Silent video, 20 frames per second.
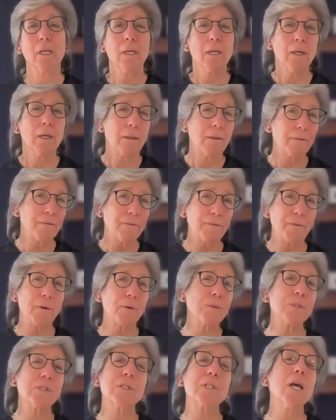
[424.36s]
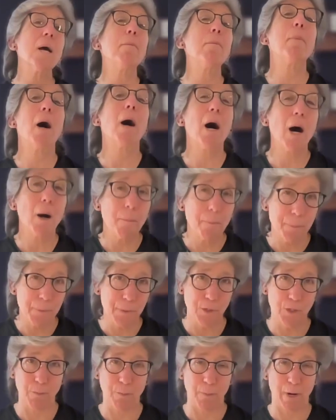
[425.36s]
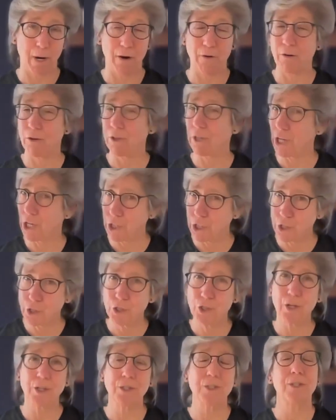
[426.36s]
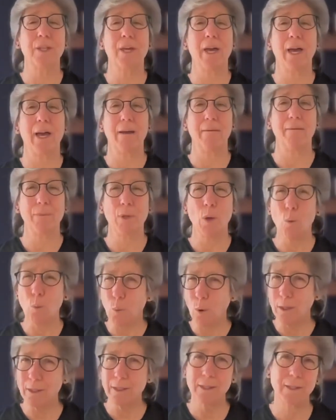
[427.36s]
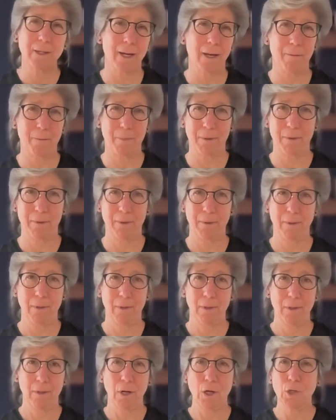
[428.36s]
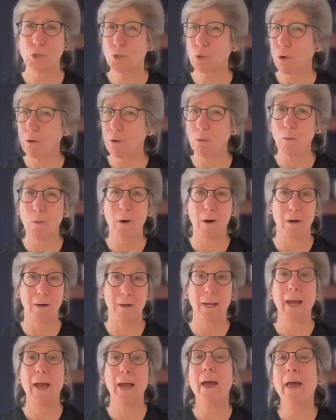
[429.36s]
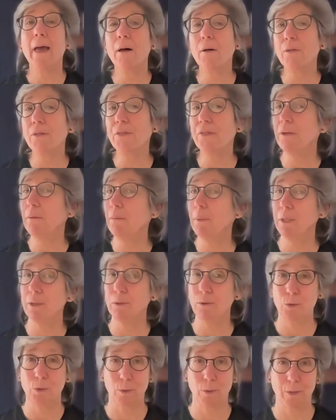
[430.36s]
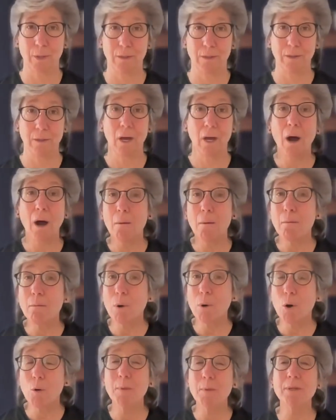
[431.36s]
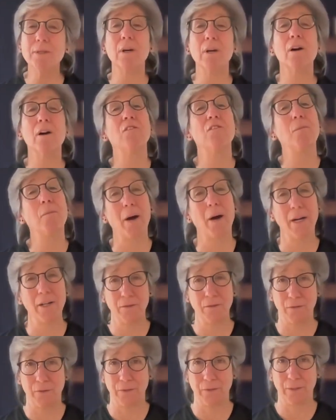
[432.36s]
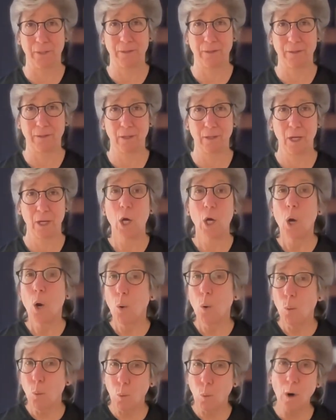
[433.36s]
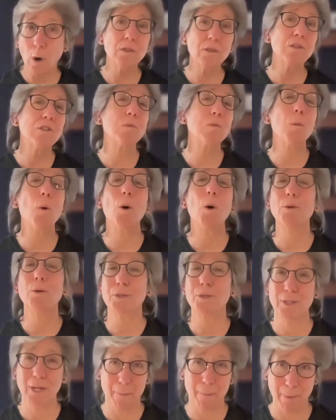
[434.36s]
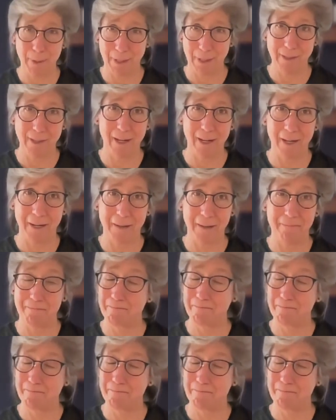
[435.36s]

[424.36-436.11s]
The first step up the spiral is just that, one step. A short walk, a healthy meal choice, a moment of mindfulness. One small step at a time.